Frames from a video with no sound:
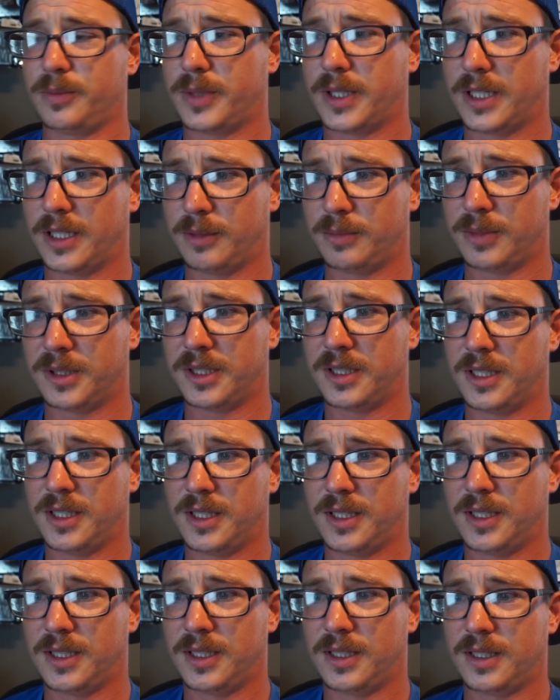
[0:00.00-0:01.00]
pike, but
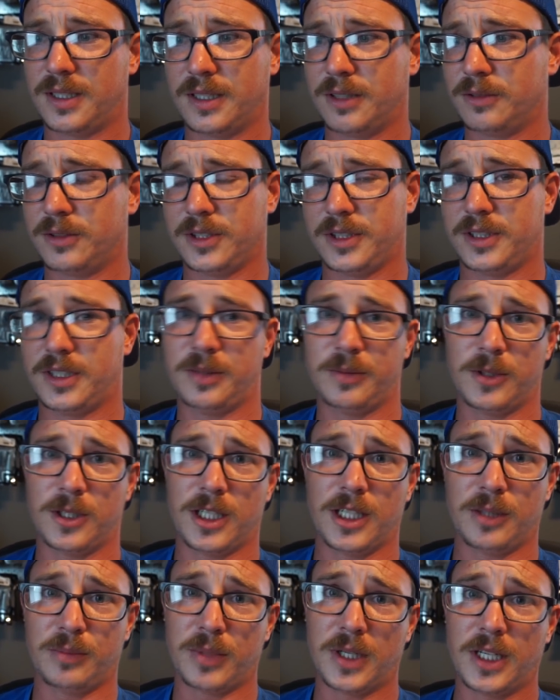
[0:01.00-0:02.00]
they don't really seem to
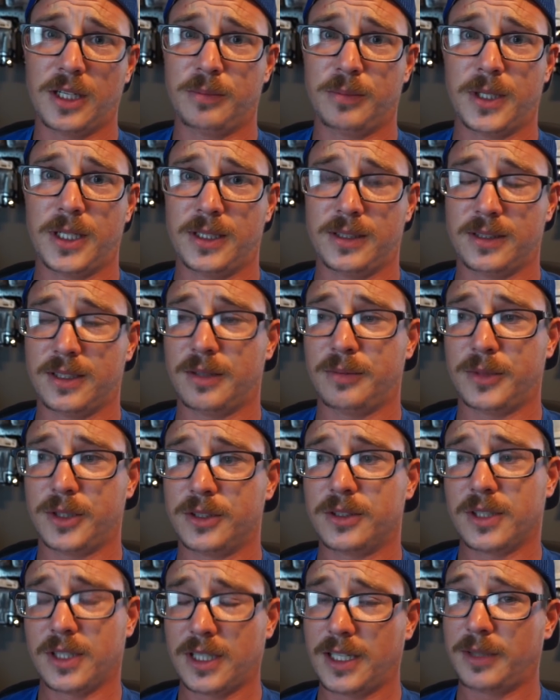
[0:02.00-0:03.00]
like pike baits that
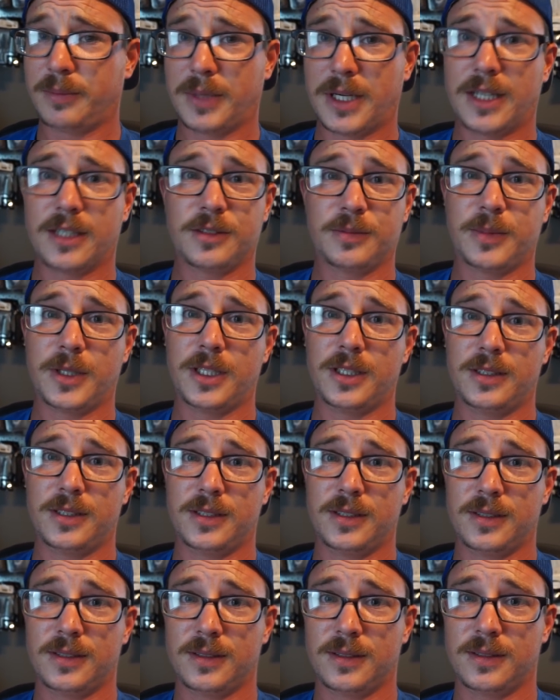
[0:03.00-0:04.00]
much. They like bass
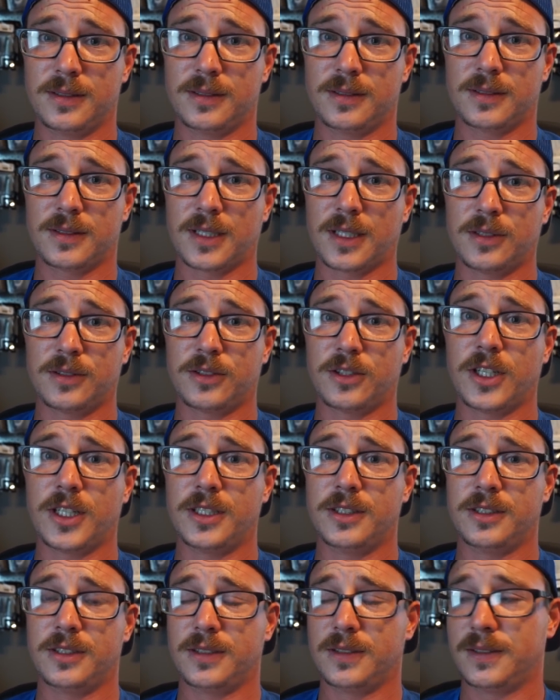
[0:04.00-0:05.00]
baits. It's kind of
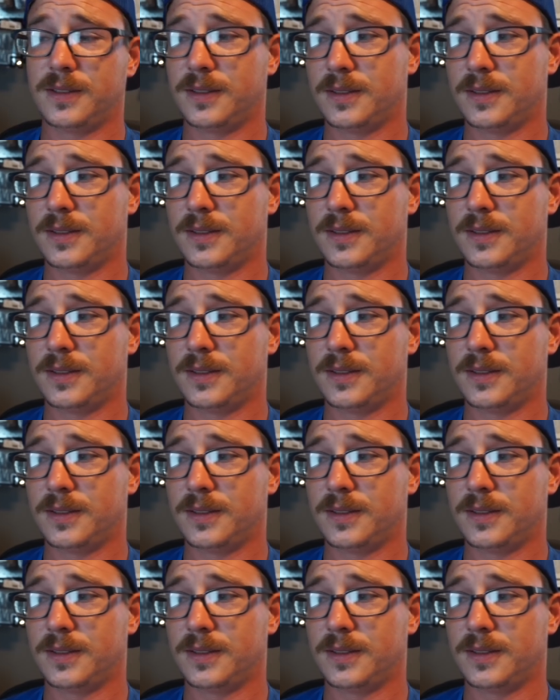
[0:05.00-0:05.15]
strange.